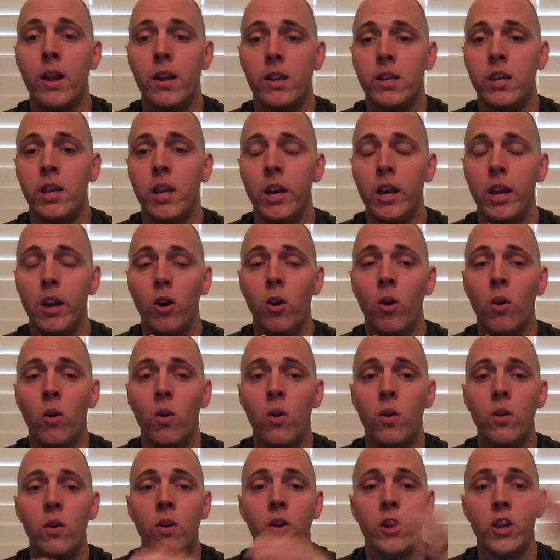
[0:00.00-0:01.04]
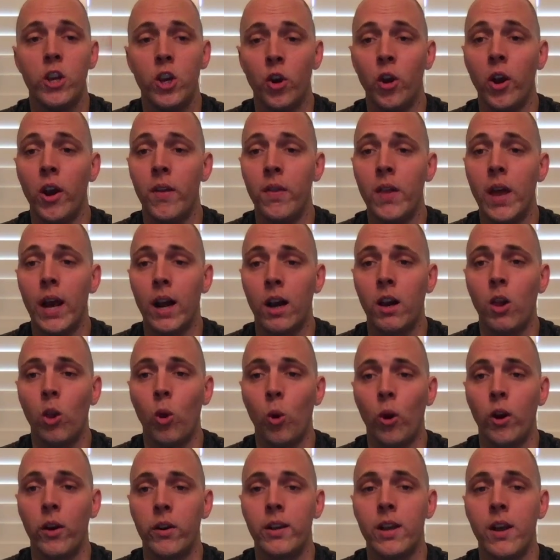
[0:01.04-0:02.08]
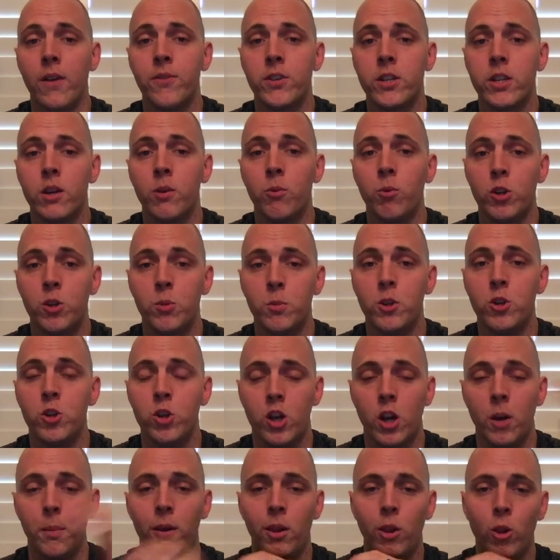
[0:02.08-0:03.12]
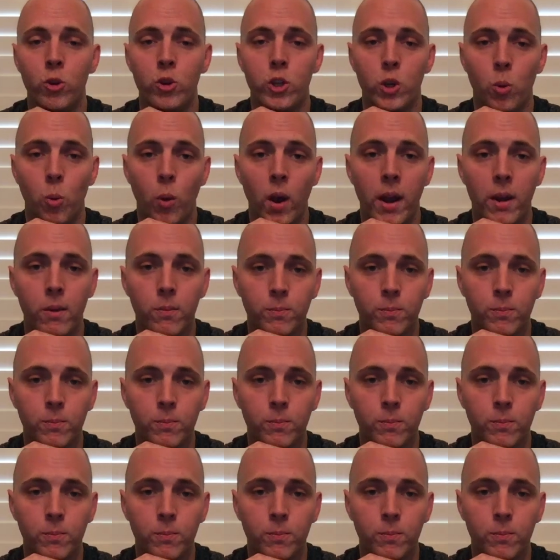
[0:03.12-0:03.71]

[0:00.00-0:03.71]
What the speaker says: until you're in that caloric deficit, which means you're going to be losing weight.